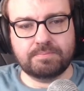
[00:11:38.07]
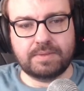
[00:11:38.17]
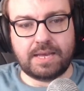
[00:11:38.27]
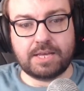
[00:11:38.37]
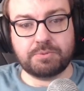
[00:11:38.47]

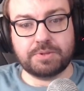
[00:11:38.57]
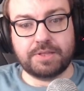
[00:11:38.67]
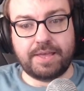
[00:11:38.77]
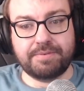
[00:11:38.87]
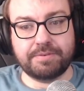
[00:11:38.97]
As what's
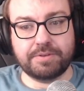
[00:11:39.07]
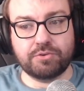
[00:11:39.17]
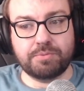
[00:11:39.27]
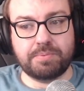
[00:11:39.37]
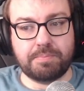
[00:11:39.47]
left of the
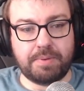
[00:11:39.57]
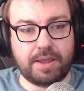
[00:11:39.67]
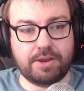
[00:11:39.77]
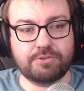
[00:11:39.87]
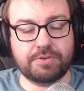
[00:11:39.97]
group
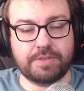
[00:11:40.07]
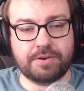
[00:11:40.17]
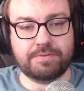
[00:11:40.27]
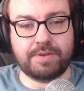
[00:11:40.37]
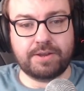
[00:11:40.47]
prepares for their
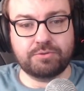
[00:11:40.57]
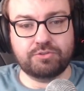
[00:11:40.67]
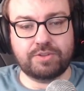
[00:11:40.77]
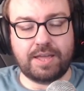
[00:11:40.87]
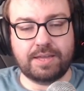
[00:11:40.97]
final
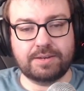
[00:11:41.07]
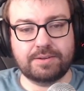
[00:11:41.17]
stand,